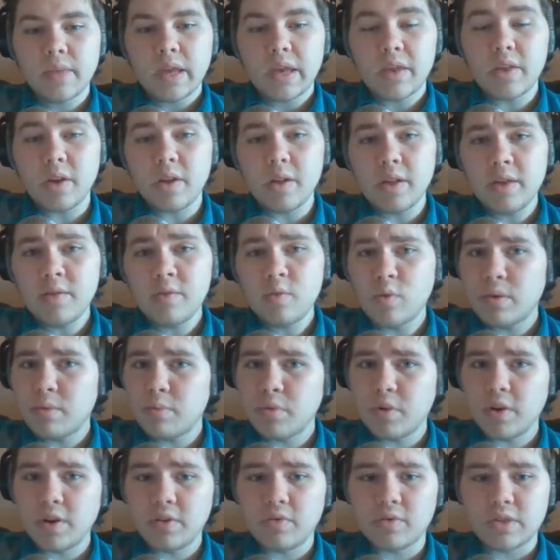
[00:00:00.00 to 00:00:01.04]
They only have 1
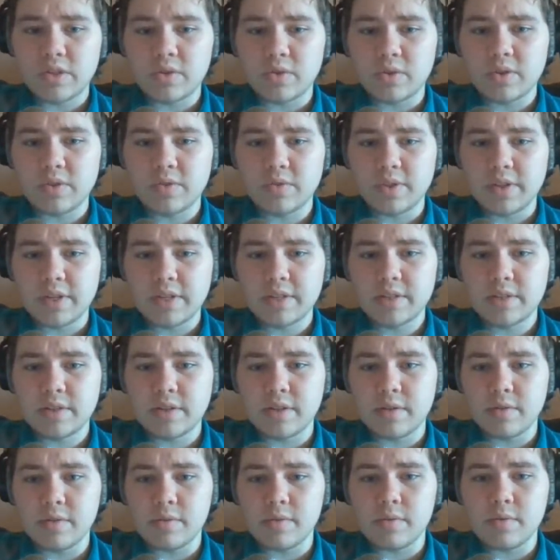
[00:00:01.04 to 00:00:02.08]
point in resourcefulness,
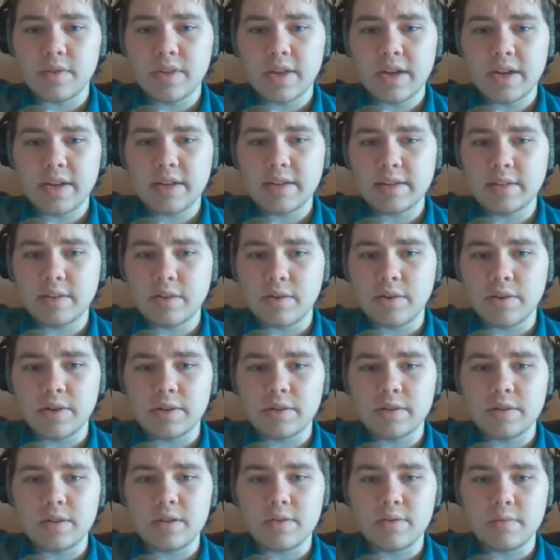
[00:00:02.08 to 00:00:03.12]
so that is going to
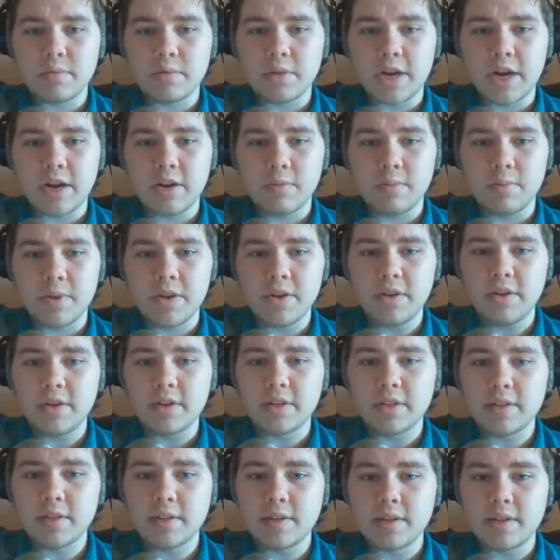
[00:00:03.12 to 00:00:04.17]
slow them down a bit. You
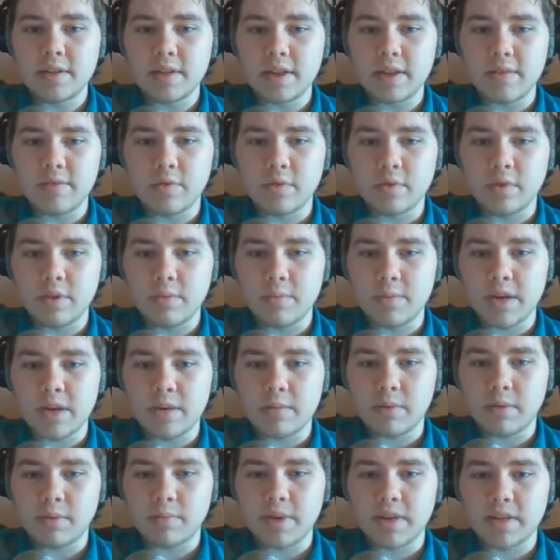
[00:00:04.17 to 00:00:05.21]
can see that they've only been
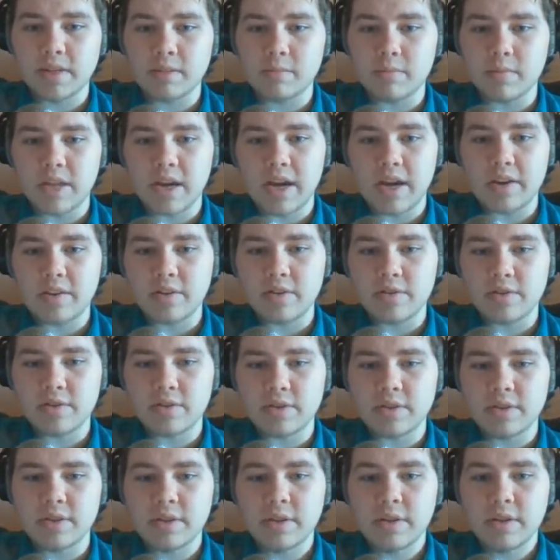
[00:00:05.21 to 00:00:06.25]
able to make some
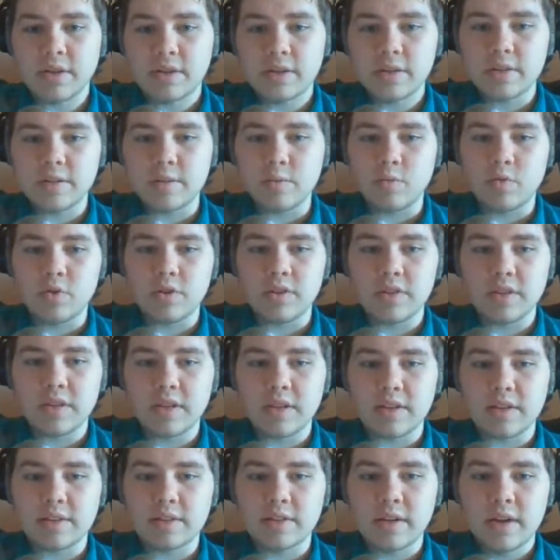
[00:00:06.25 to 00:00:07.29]
ladders, some wooden
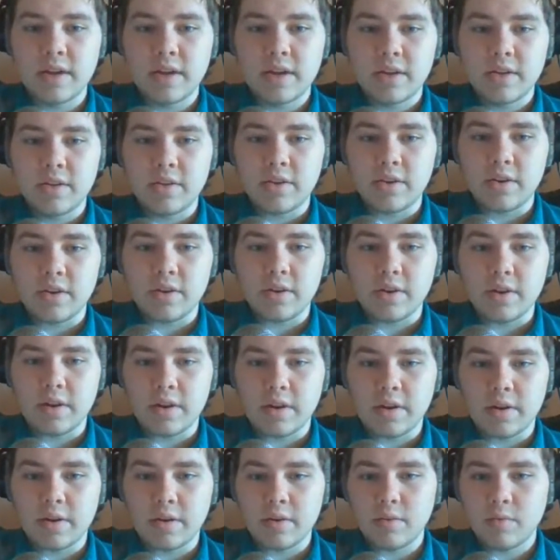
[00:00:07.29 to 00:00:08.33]
things.
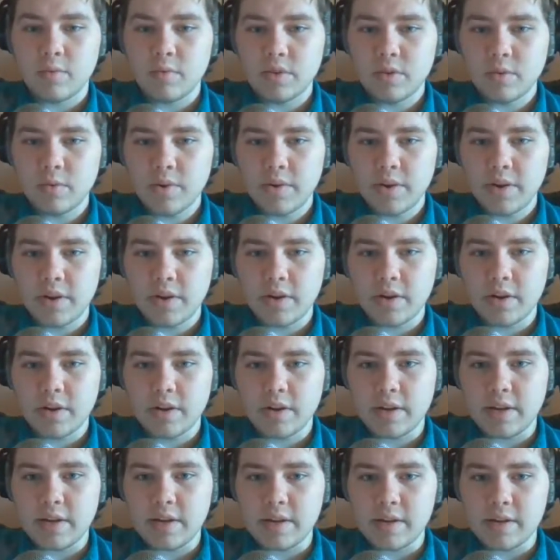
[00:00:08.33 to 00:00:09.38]
What they're working on
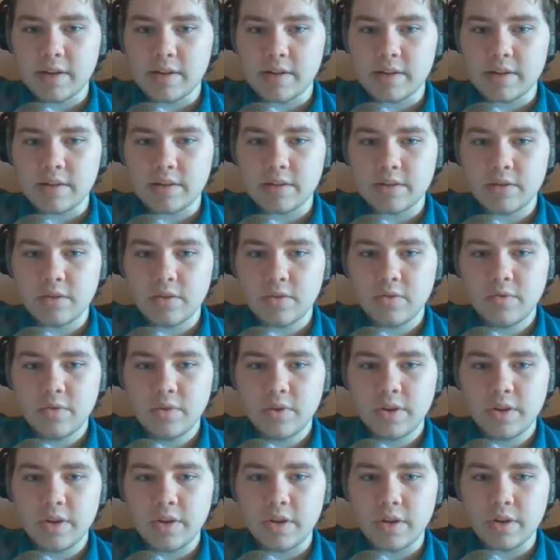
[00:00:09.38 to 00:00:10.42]
is over
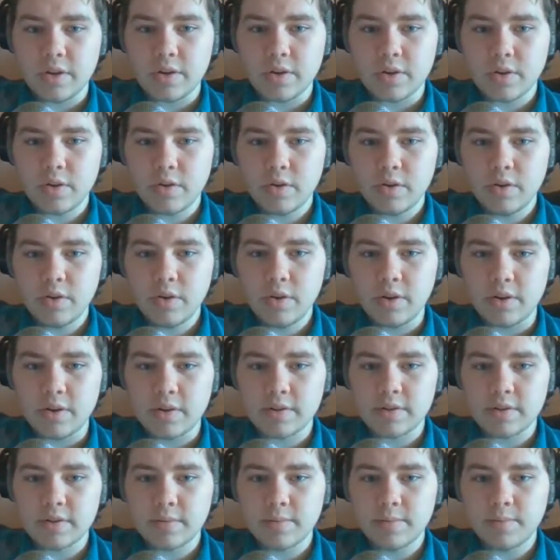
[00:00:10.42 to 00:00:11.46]
here. Here it
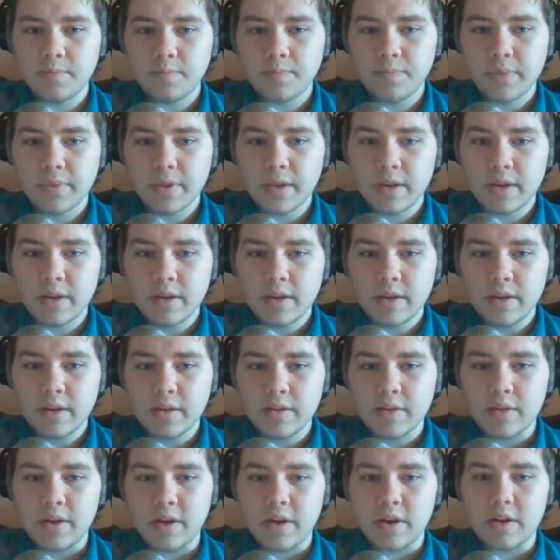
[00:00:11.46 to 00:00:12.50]
is.
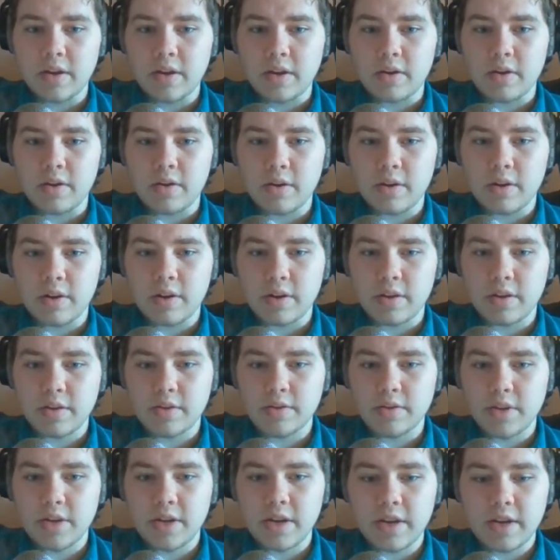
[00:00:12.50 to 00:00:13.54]

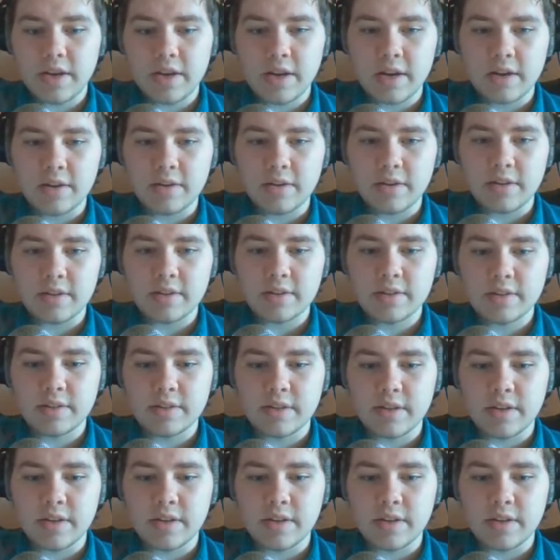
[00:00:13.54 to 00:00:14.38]
They're digging down to this.